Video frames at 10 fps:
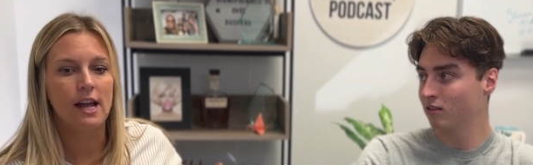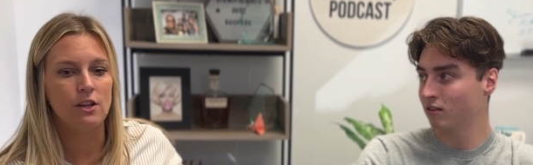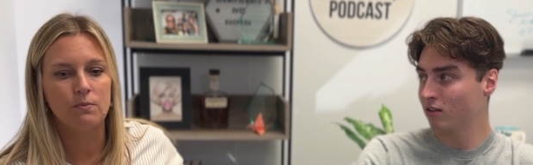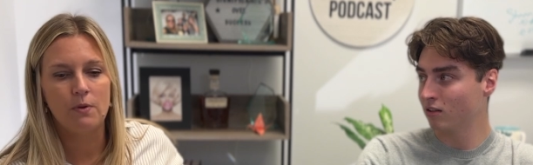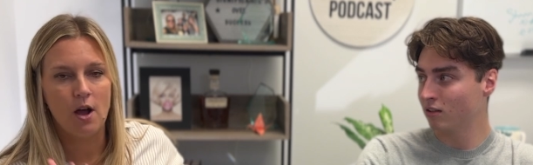
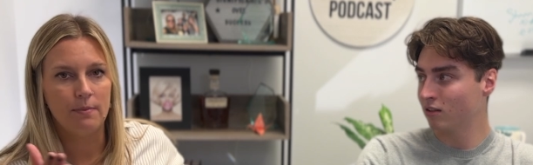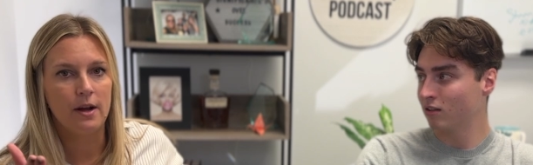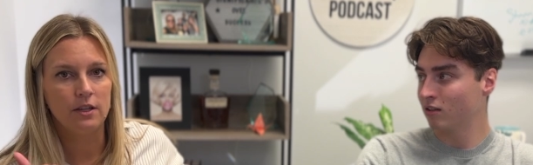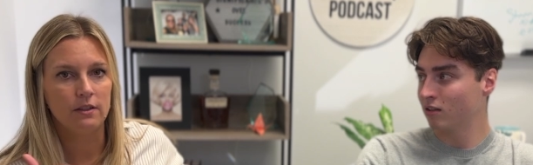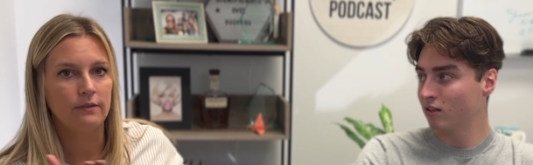Speaker 1: can you pop
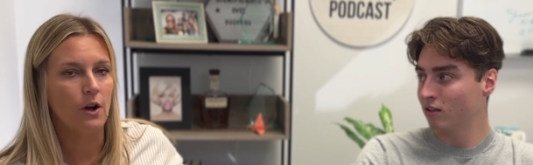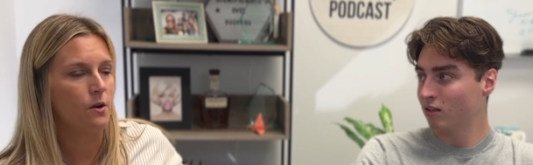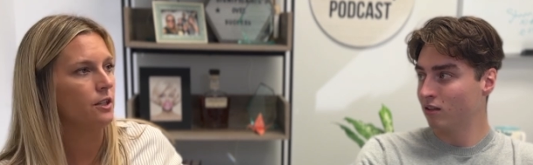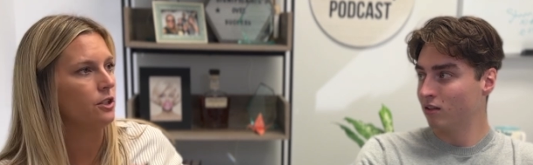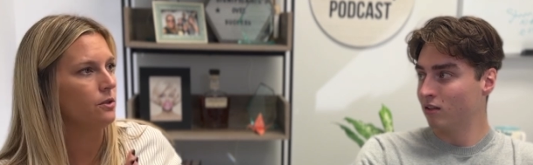on your
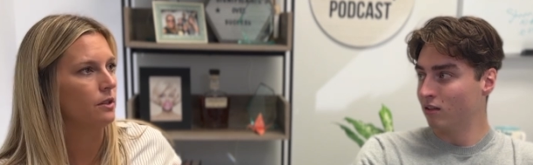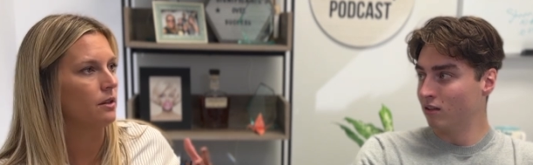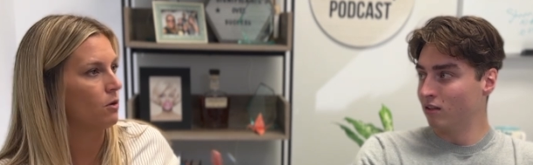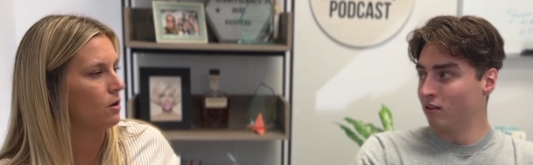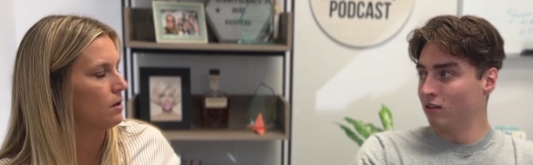phone and do a
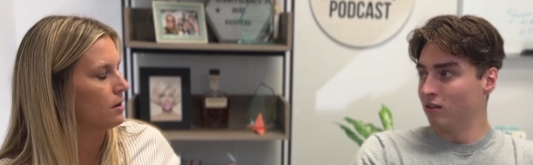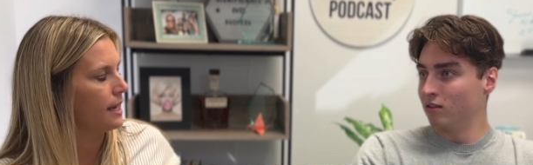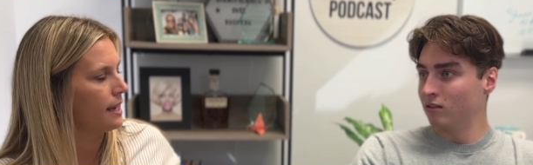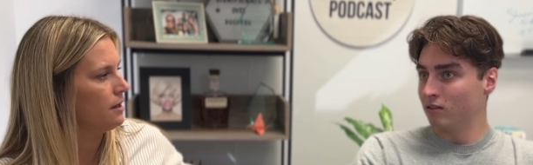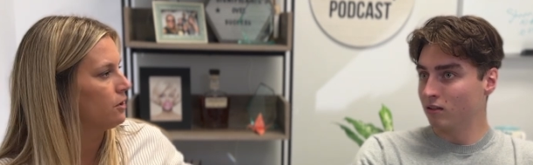little more
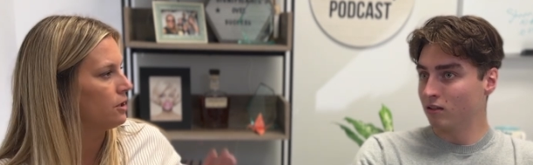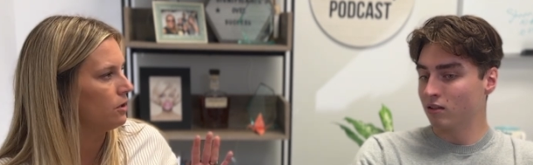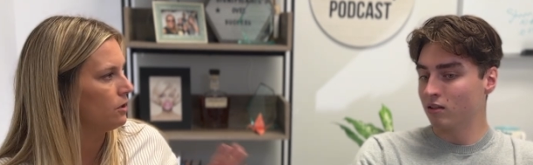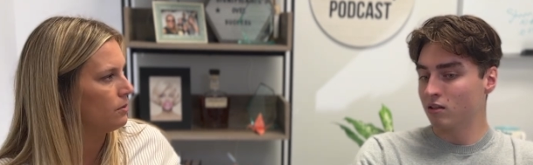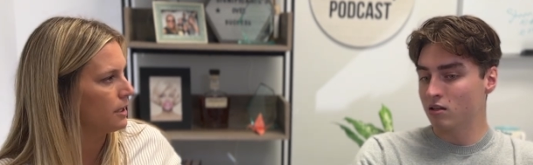organic, or
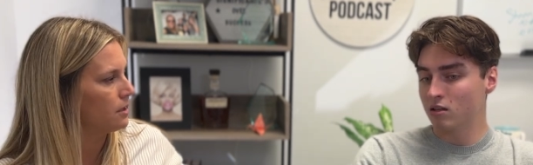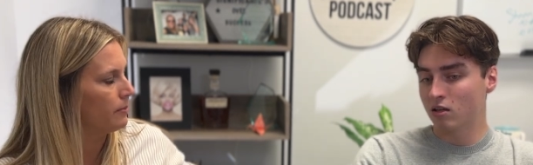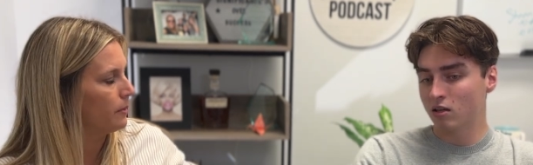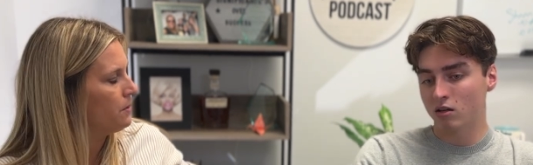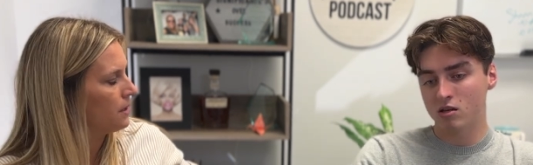do you do a mix
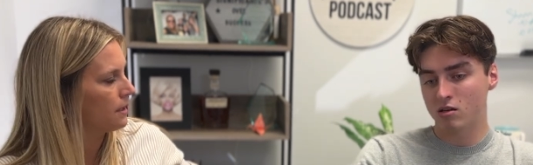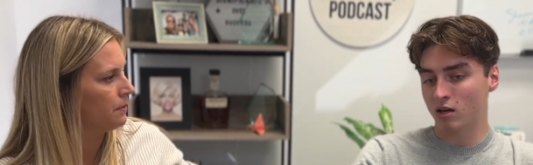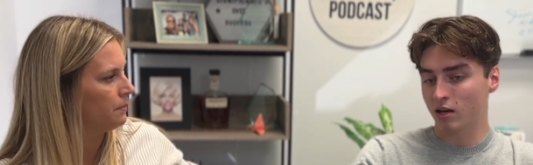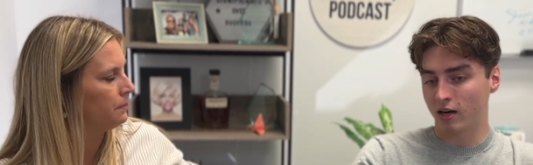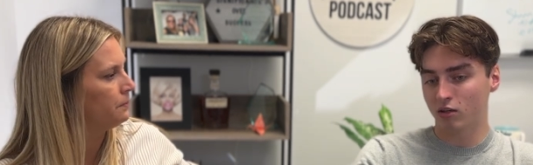of both?
Speaker 2: You
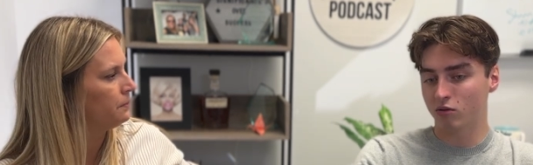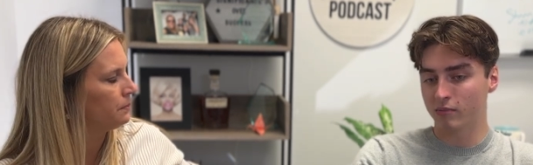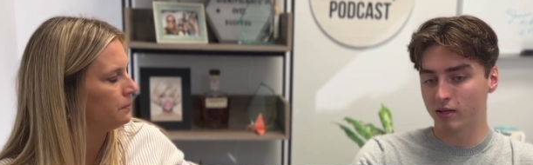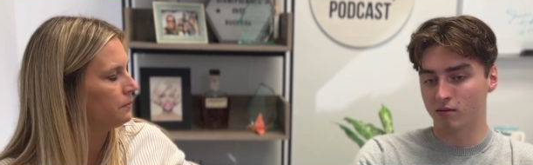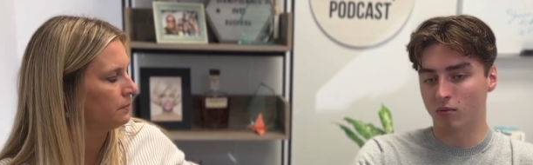can kind of do
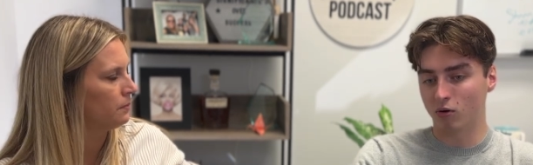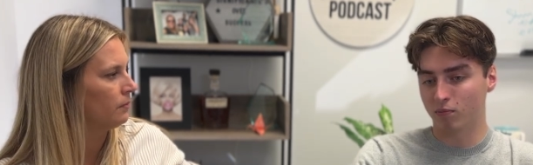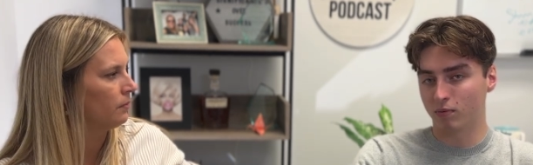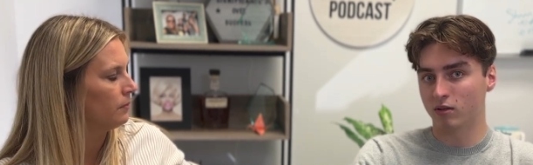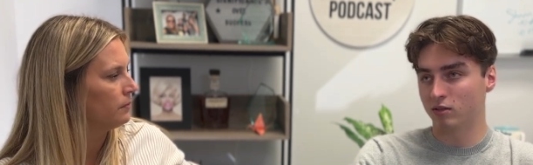a mix of
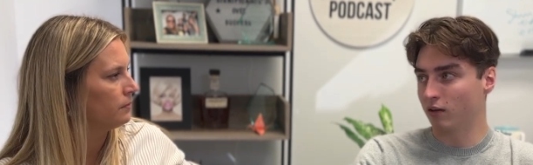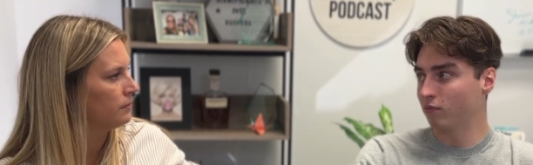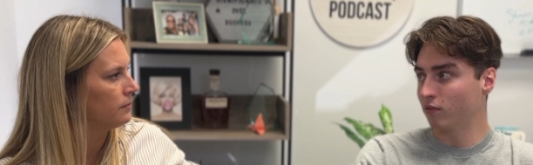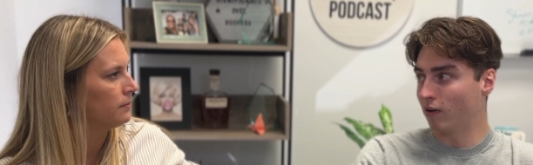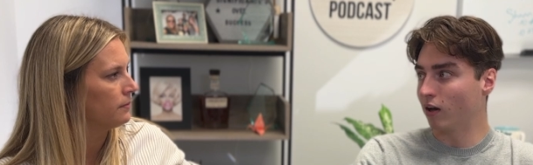both, but there's
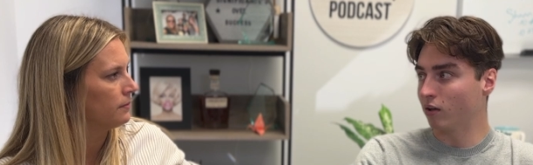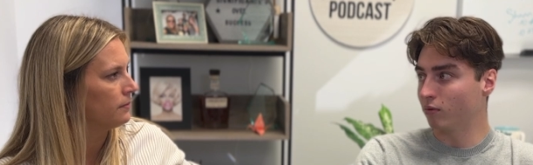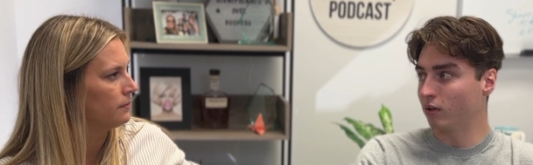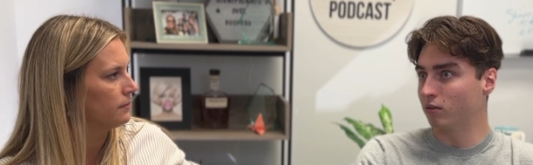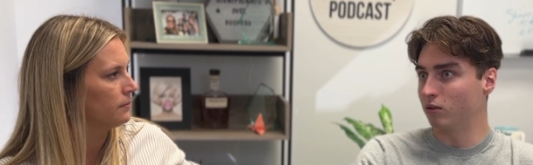definitely
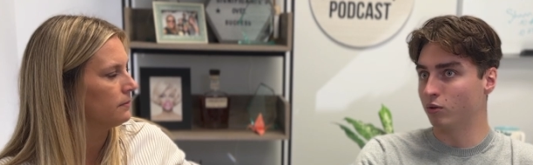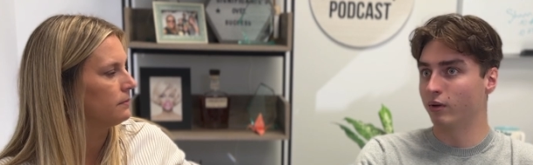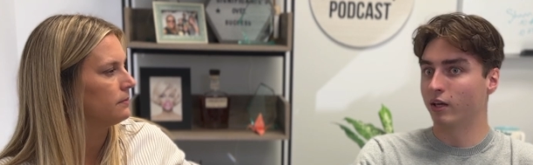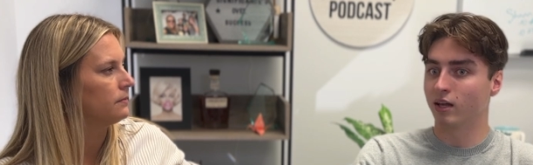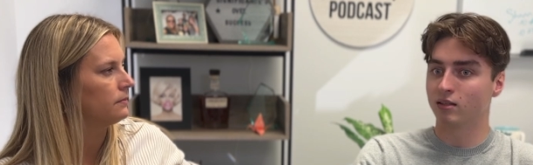value in
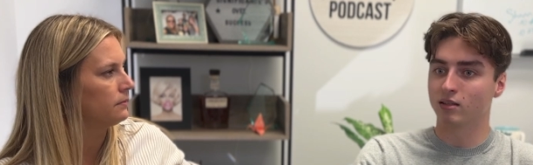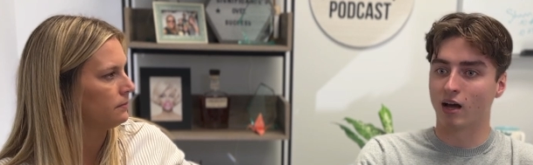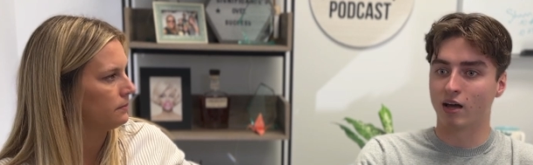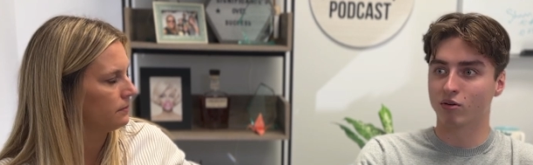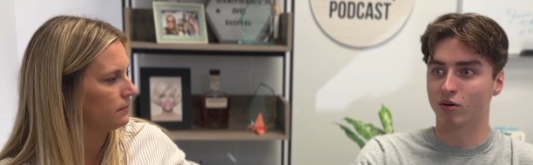doing it
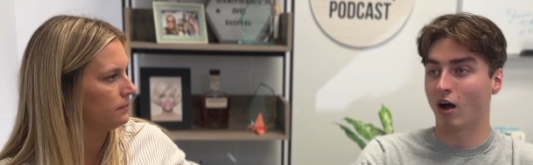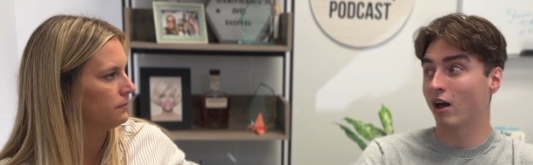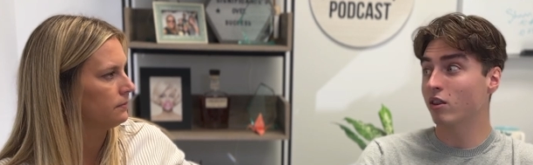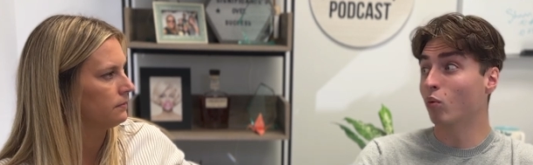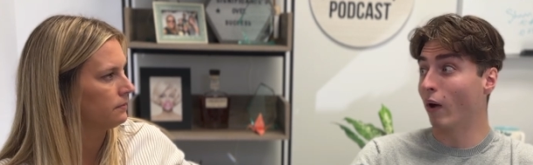
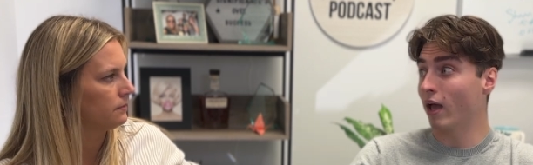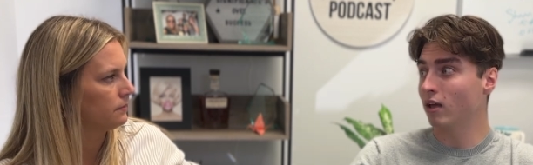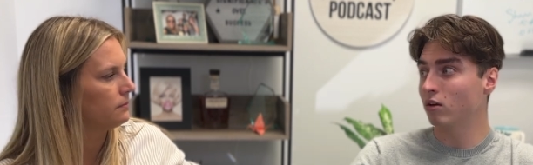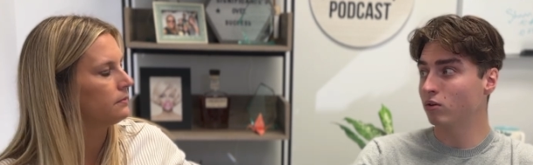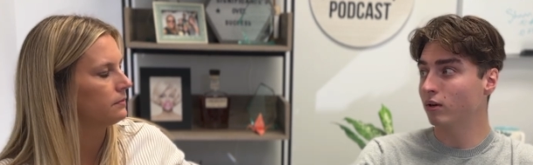either
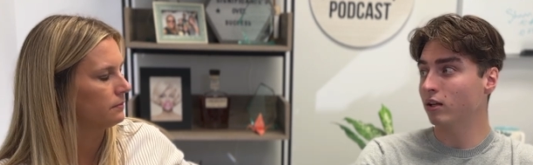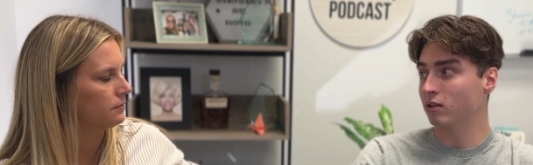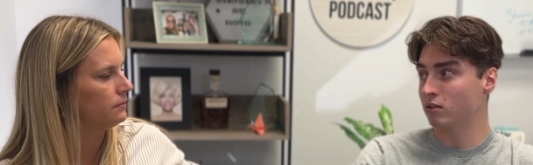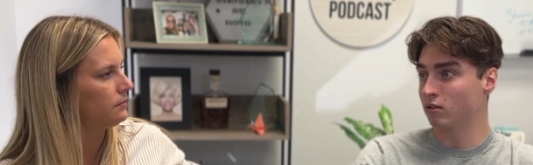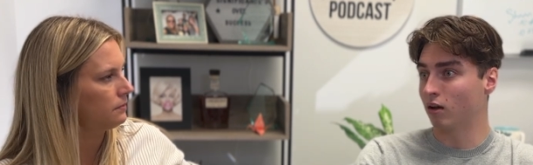way you do it.
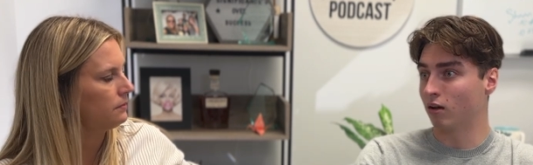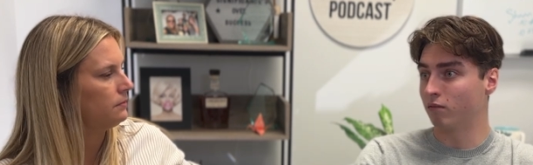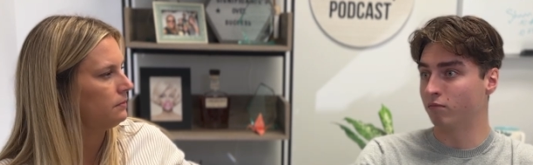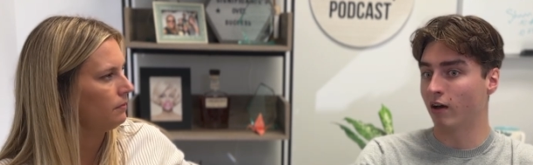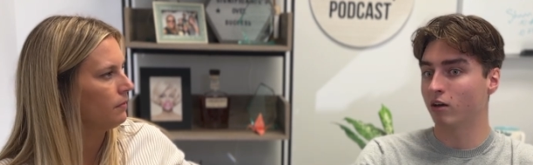It's
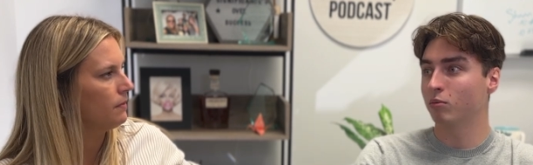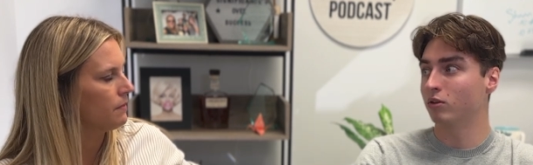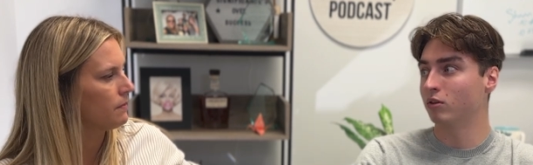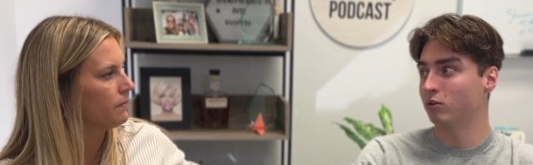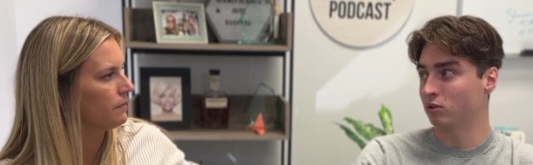valuable to do it